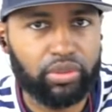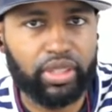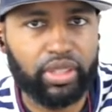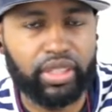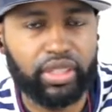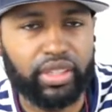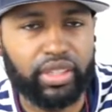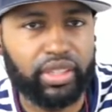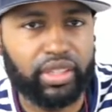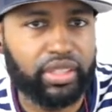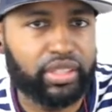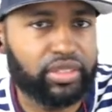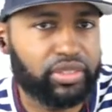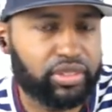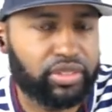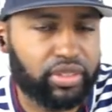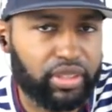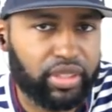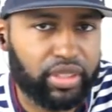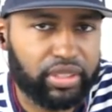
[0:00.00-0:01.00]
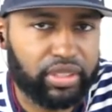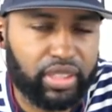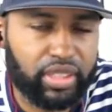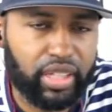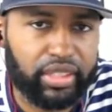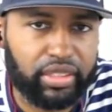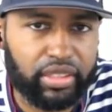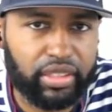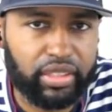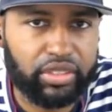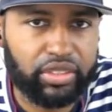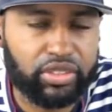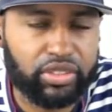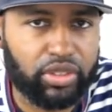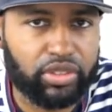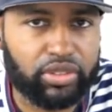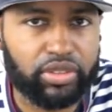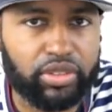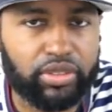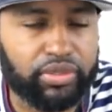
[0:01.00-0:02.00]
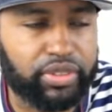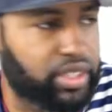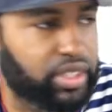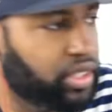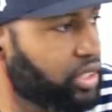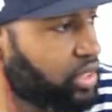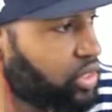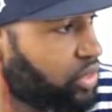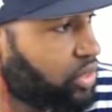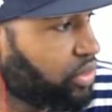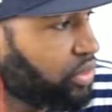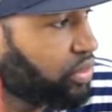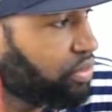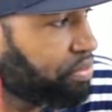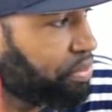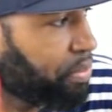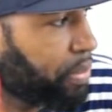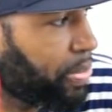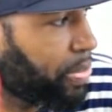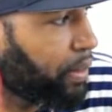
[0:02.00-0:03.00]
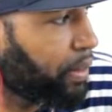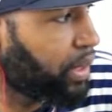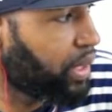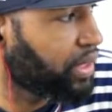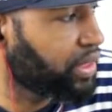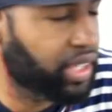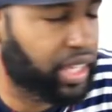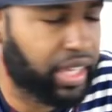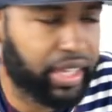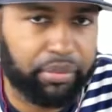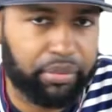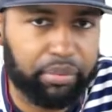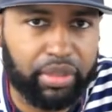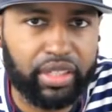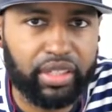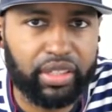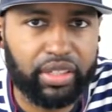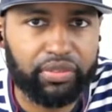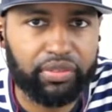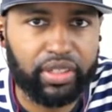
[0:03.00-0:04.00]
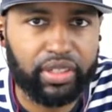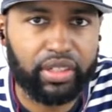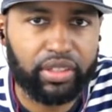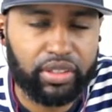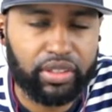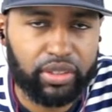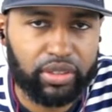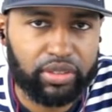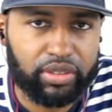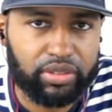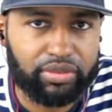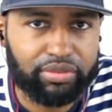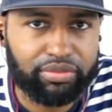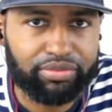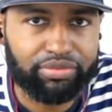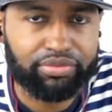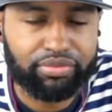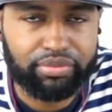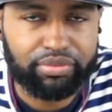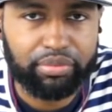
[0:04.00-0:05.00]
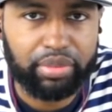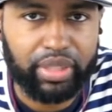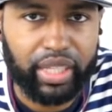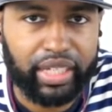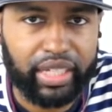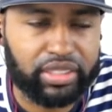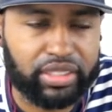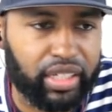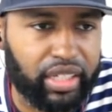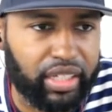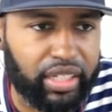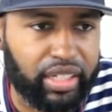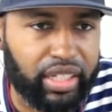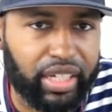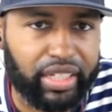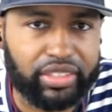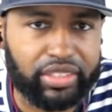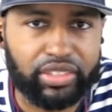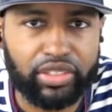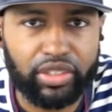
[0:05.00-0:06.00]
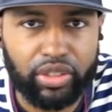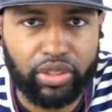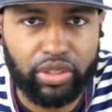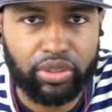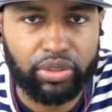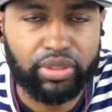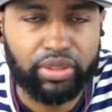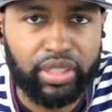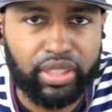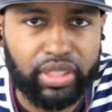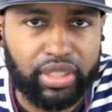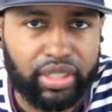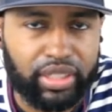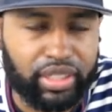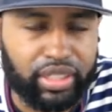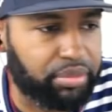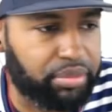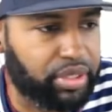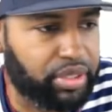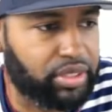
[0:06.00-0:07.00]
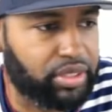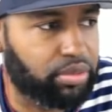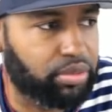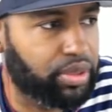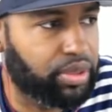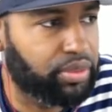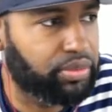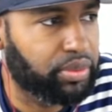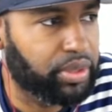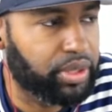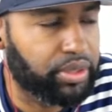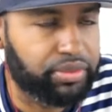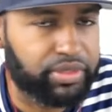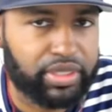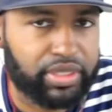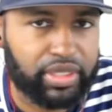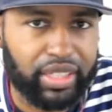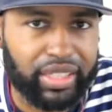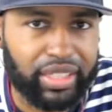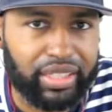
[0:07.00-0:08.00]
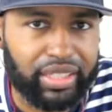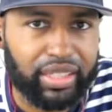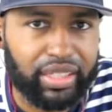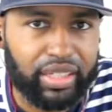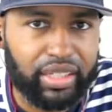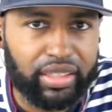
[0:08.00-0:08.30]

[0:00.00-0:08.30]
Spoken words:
this idea, Joseph, is unlike many of the other blockchain ICO companies we've seen.